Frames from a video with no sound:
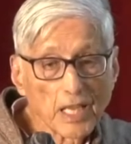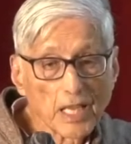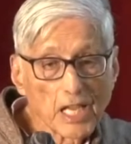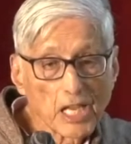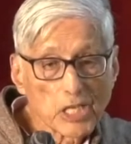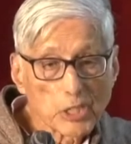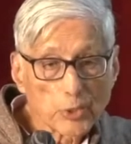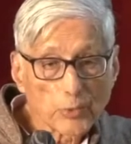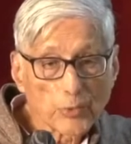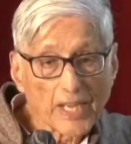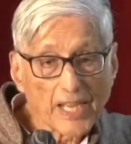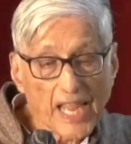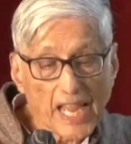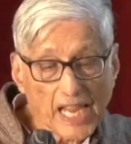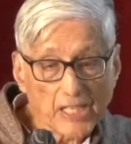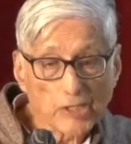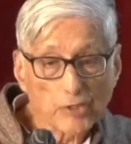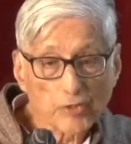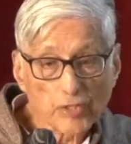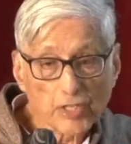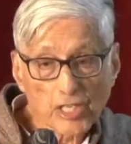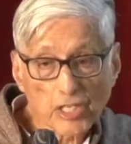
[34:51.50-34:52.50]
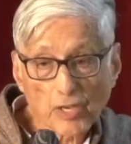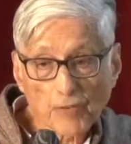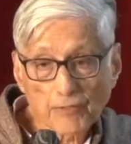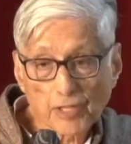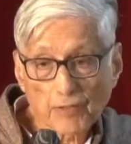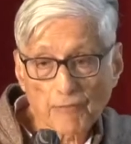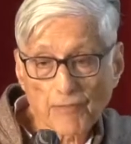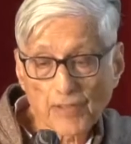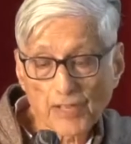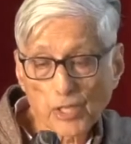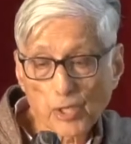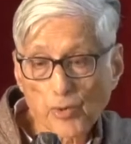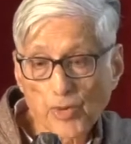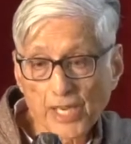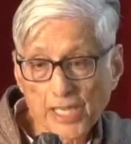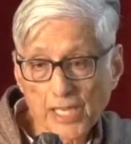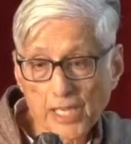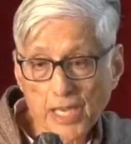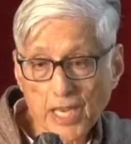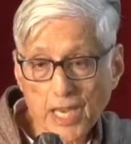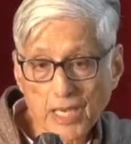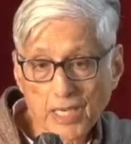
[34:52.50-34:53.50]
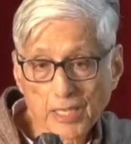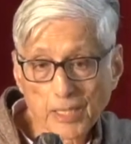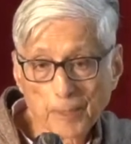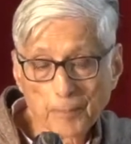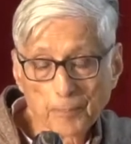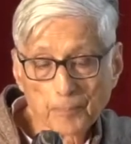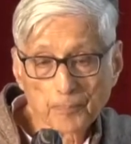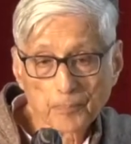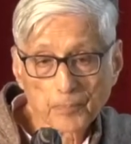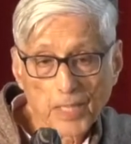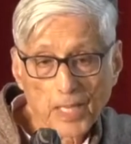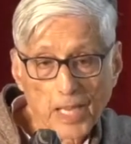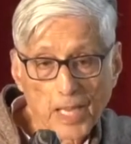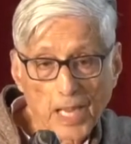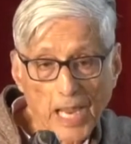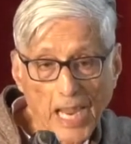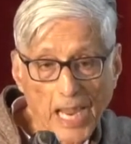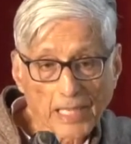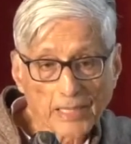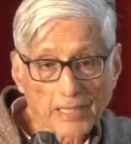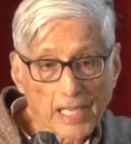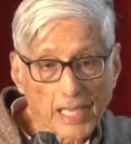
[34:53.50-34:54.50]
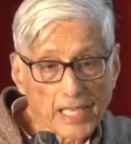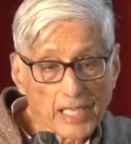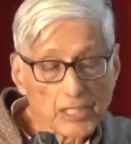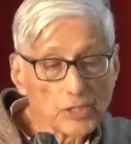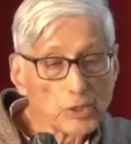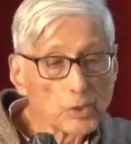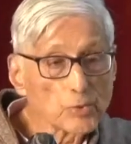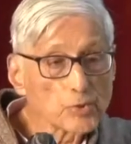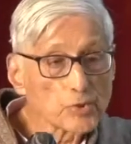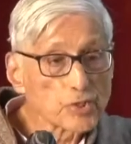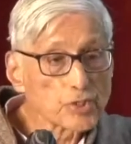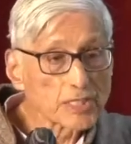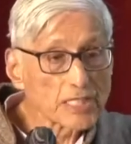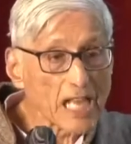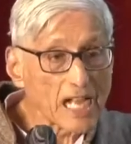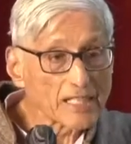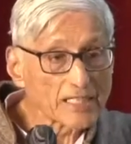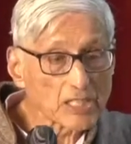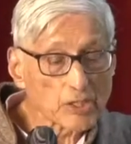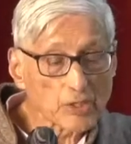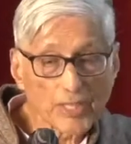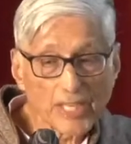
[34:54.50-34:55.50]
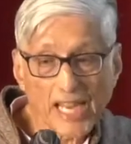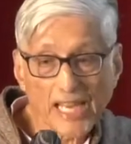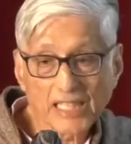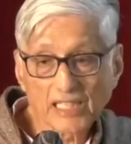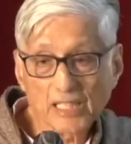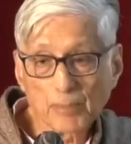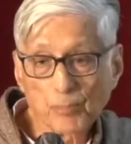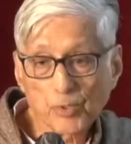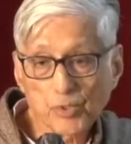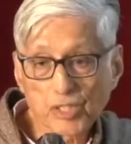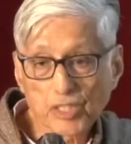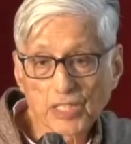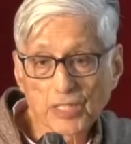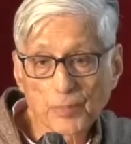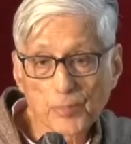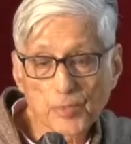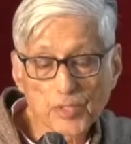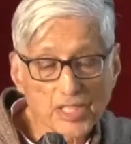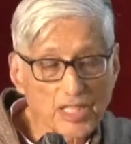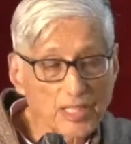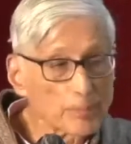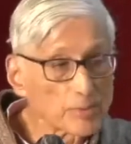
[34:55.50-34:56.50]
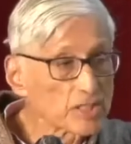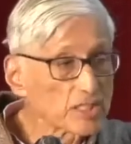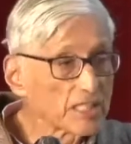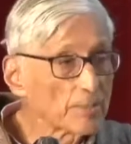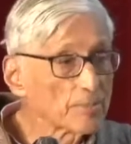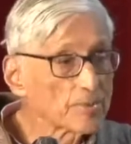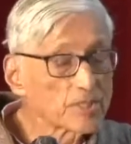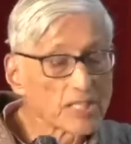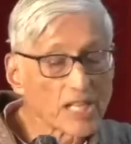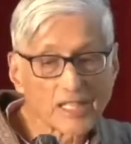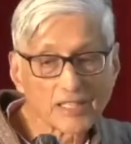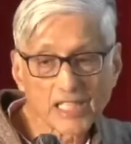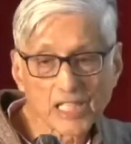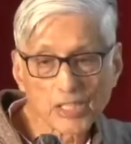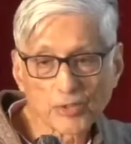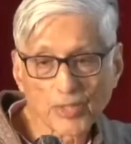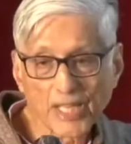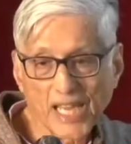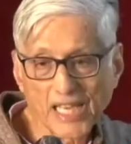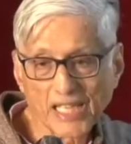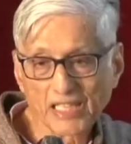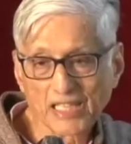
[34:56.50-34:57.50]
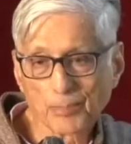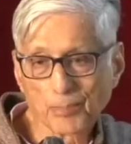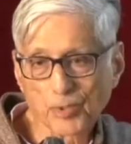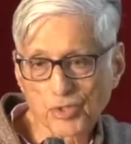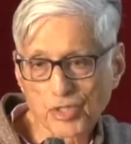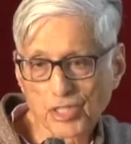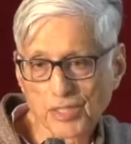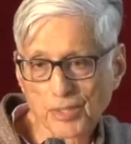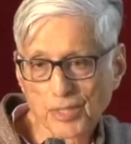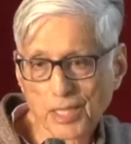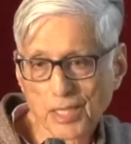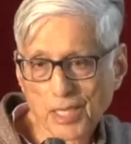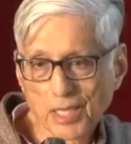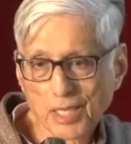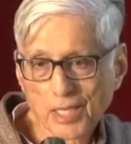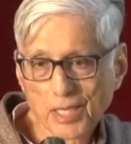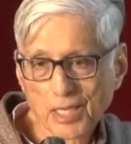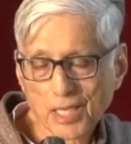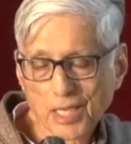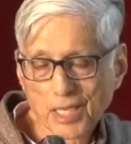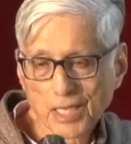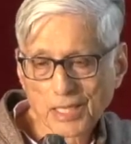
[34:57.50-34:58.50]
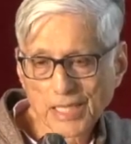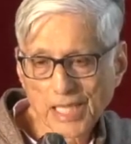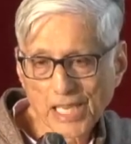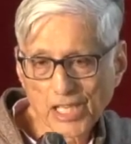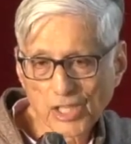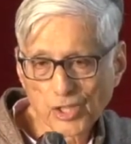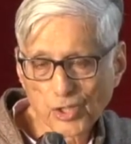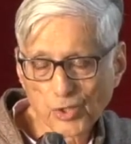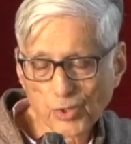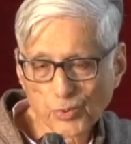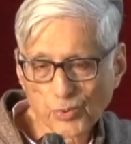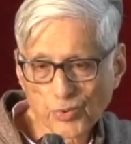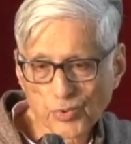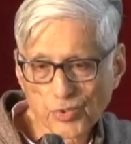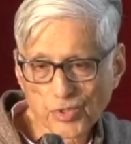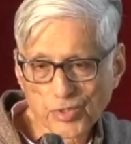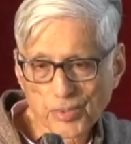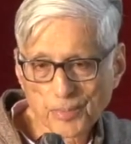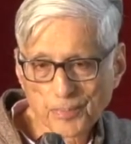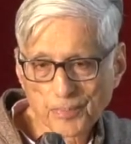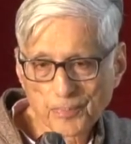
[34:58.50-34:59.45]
to a hatred of the fellow Indian. And the Hindus started to hate the Muslims, and the Muslims started to hate the Hindus.